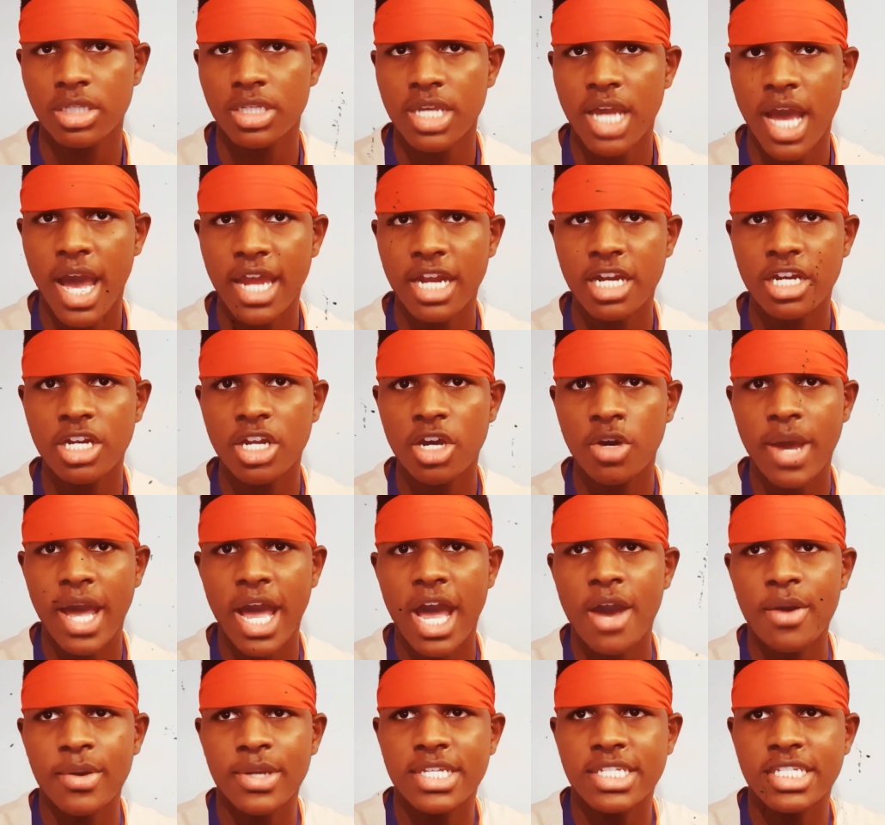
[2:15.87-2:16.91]

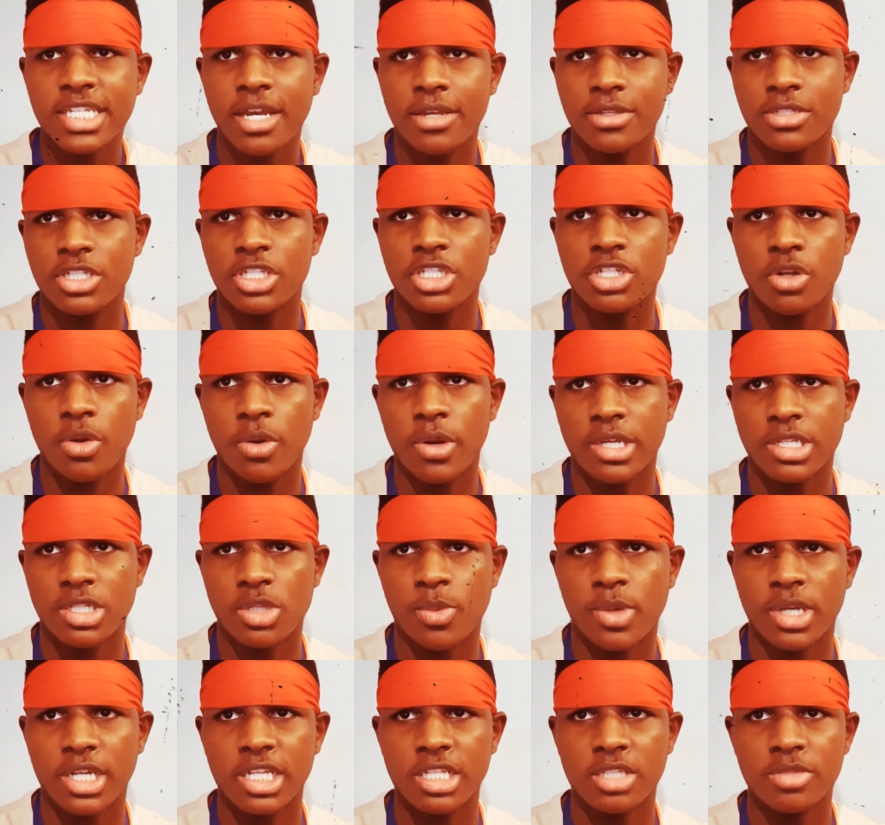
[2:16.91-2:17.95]
how he tells the stories or
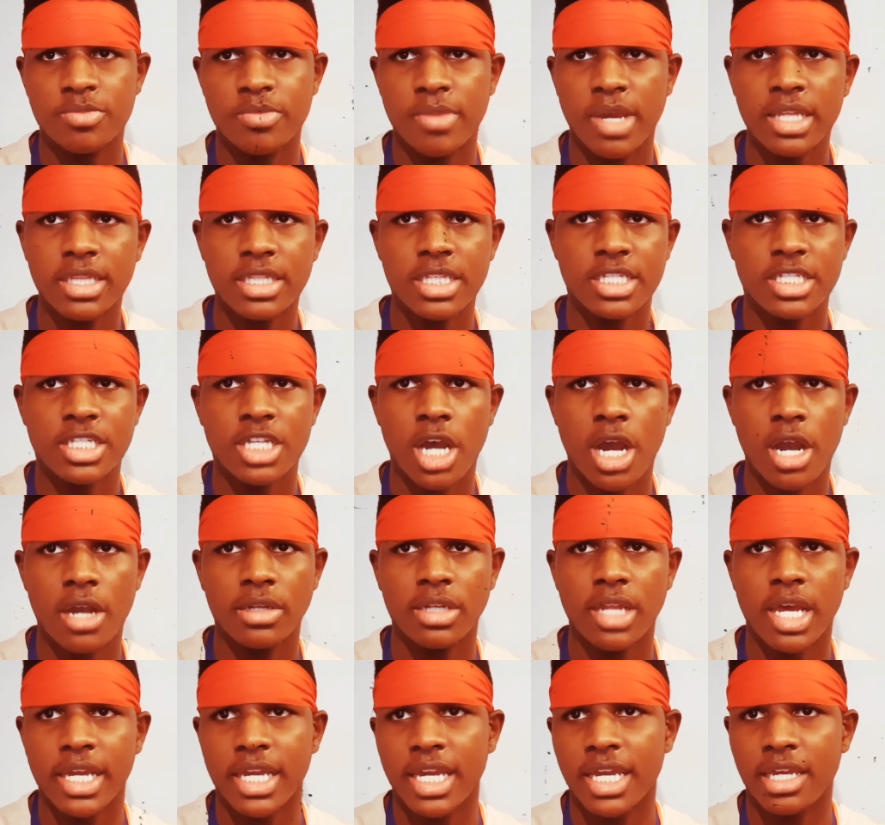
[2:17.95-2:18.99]
what his methods are,
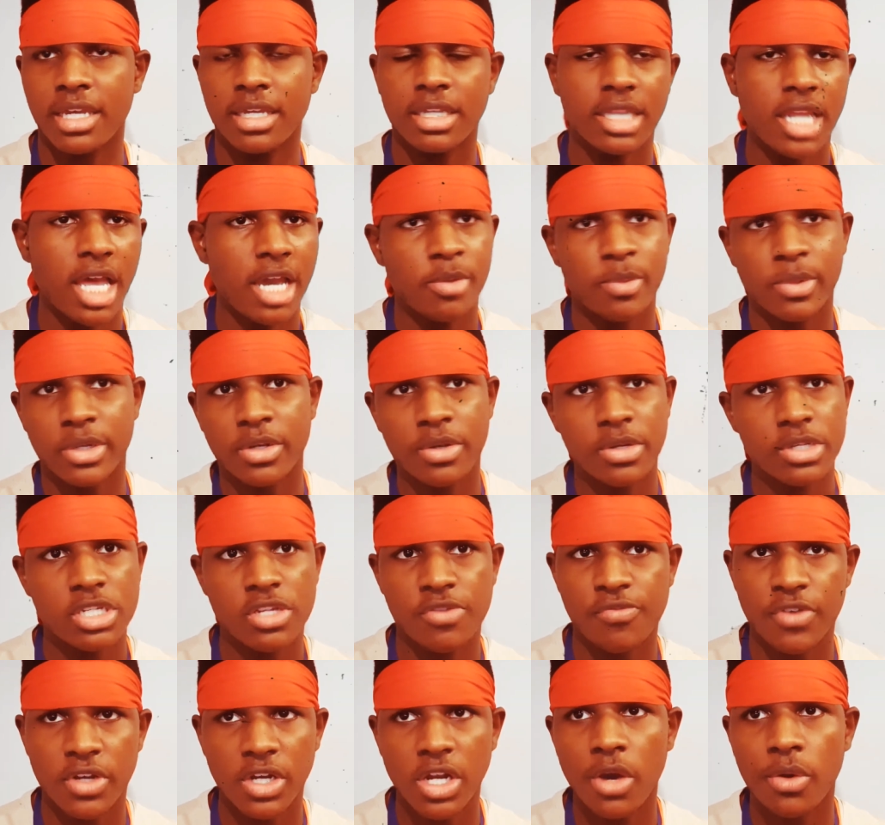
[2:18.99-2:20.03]
like with
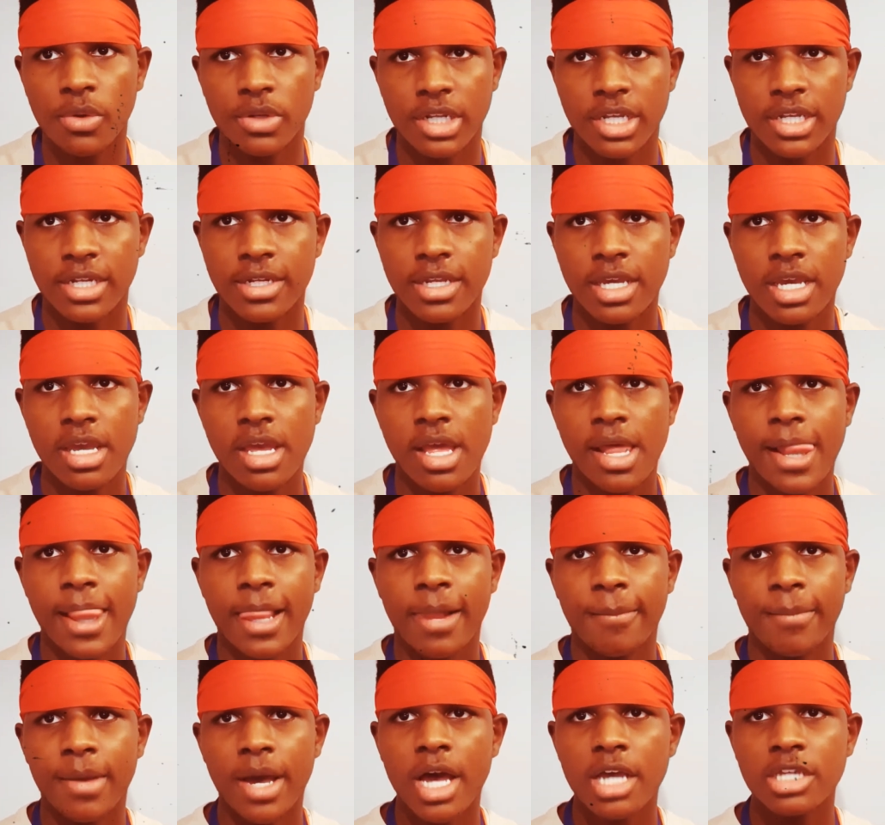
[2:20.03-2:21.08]
Christopher Nolan.
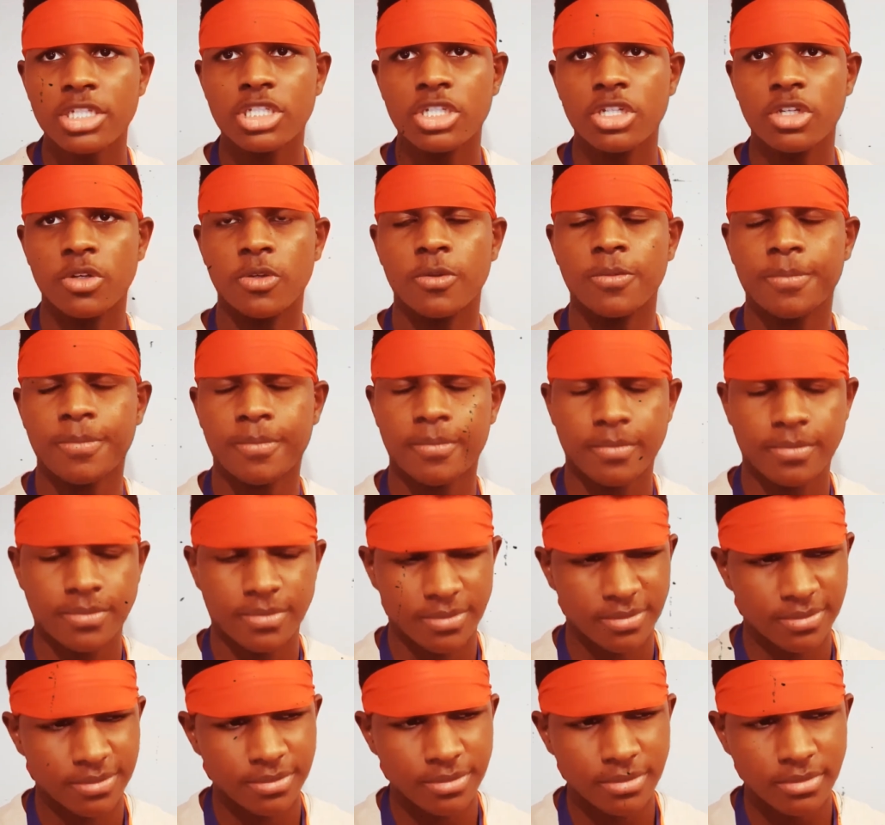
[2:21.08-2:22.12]
But also,
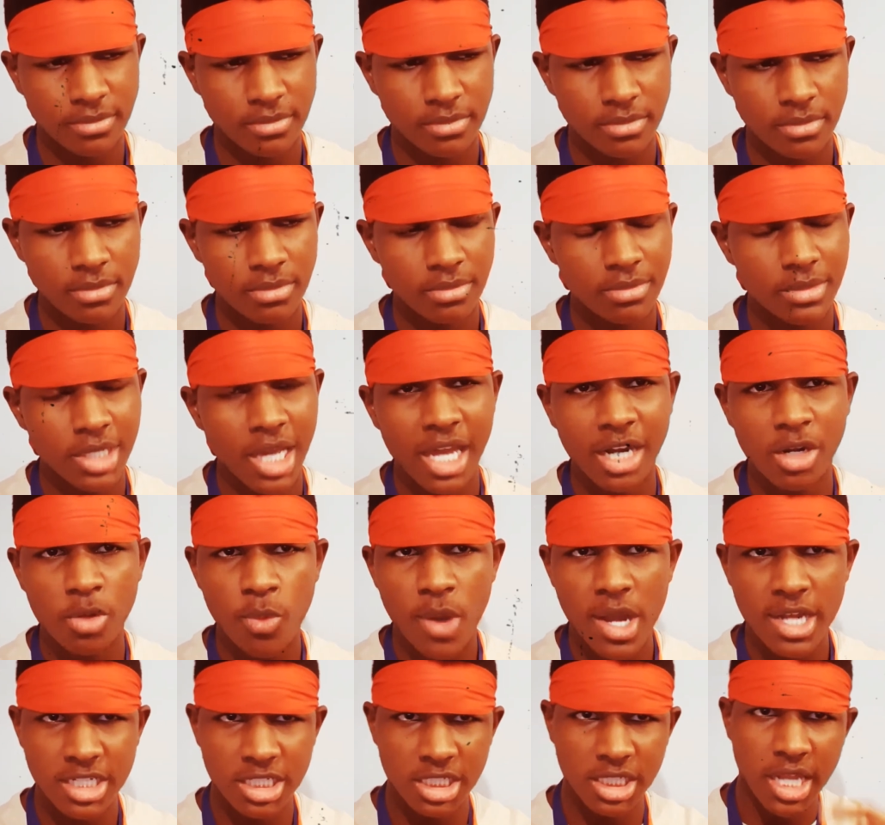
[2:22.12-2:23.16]
I don't
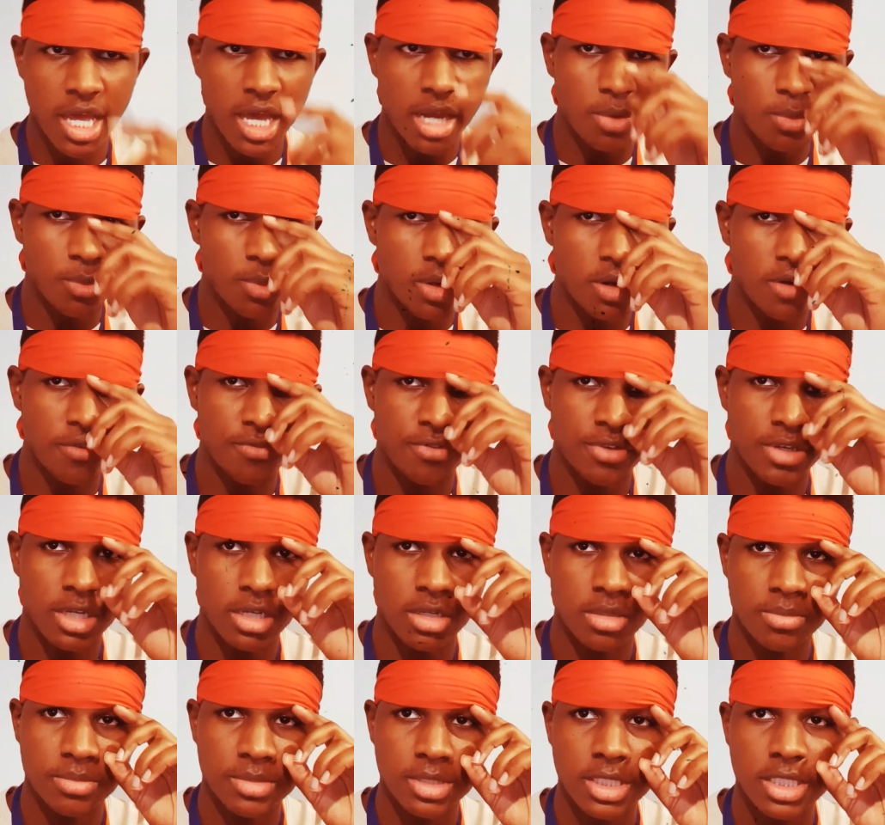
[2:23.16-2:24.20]
watch a lot of war
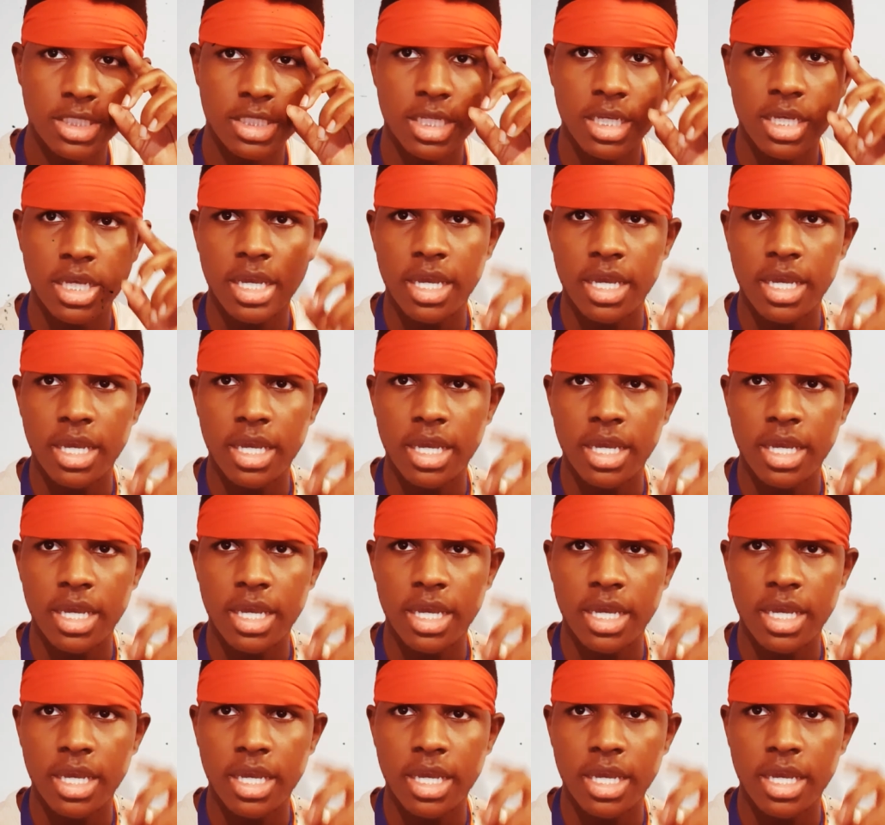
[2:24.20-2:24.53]
films,